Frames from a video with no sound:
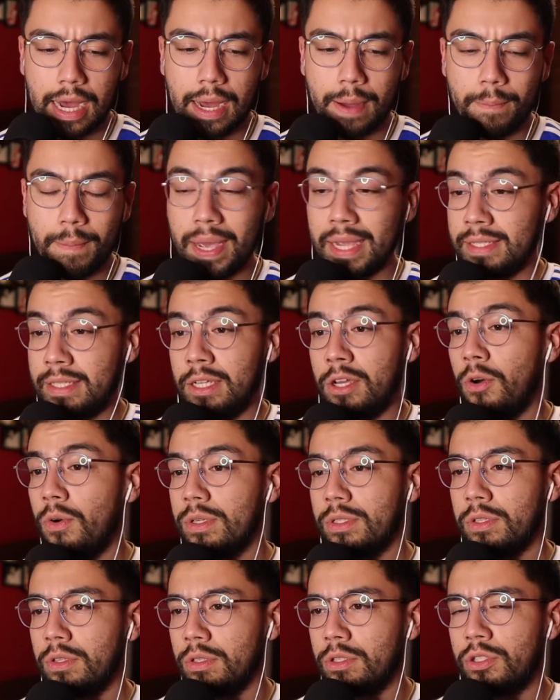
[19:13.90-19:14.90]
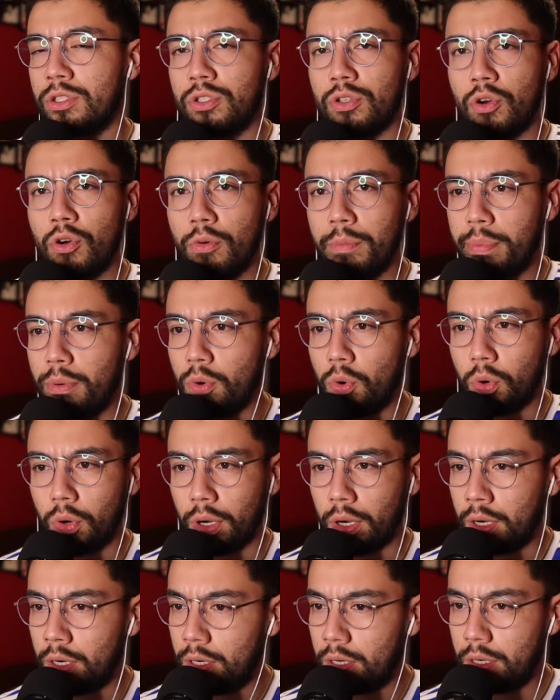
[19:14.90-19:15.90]
Mexico has looked so
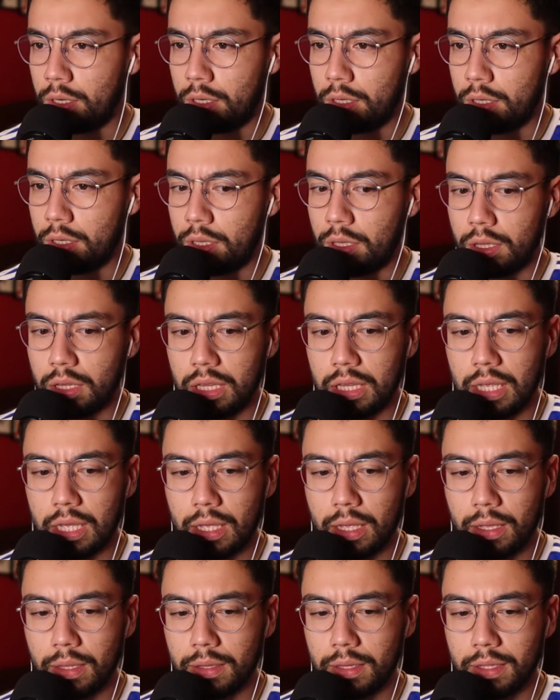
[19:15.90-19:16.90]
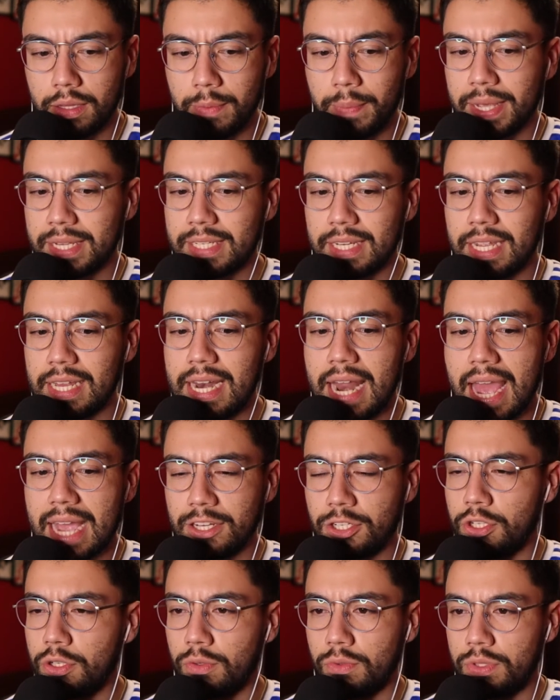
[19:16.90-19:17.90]
poor. The Mexican
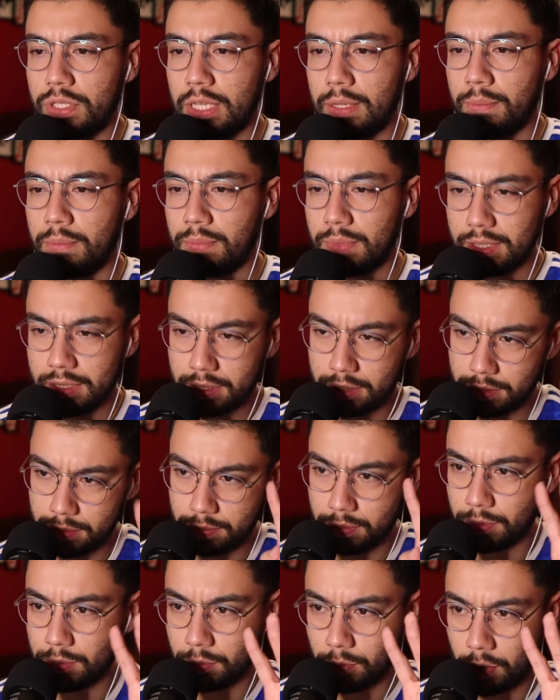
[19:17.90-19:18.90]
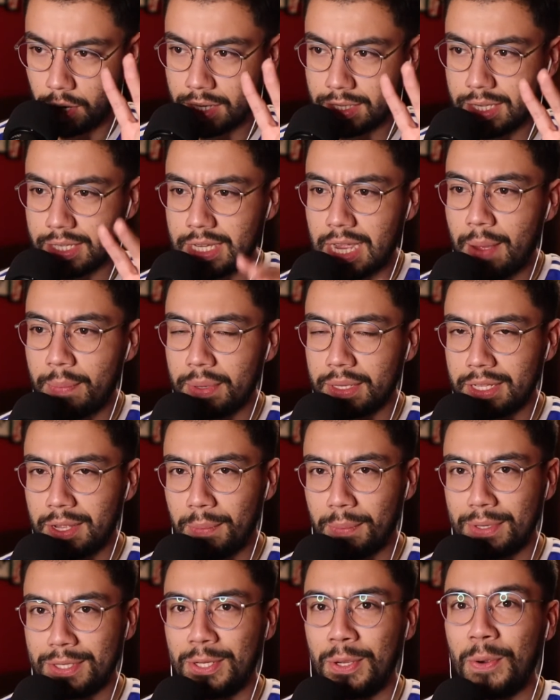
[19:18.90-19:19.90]
national team. We're on to topic
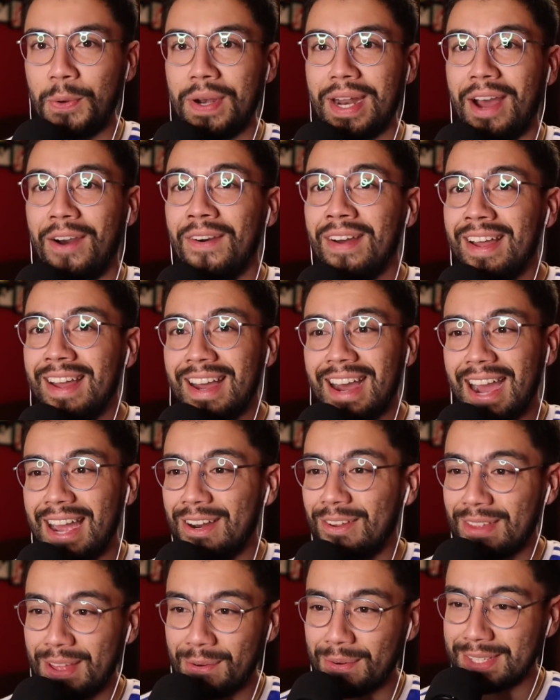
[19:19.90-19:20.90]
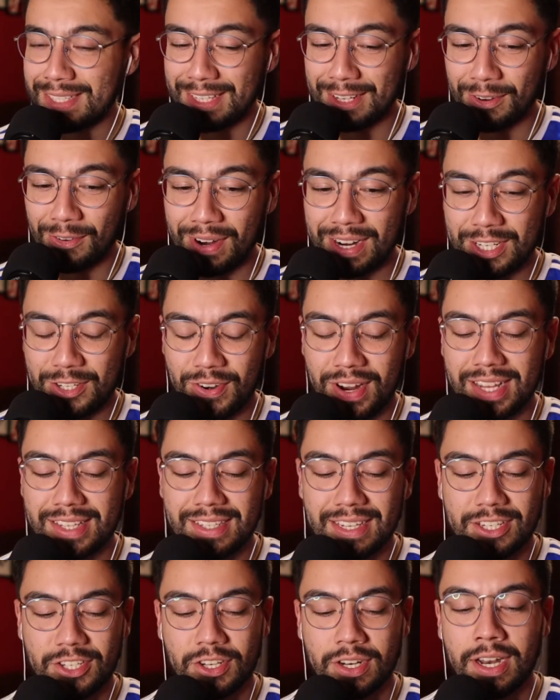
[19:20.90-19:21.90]
number two now. I know that wasn't a great
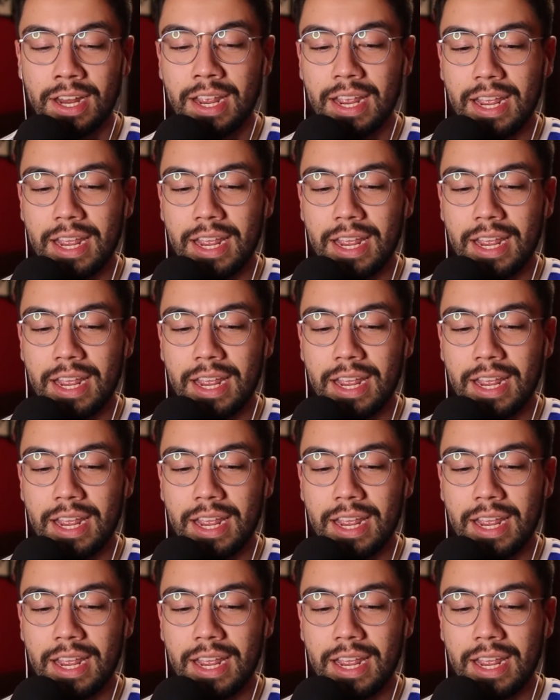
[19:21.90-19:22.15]
transition.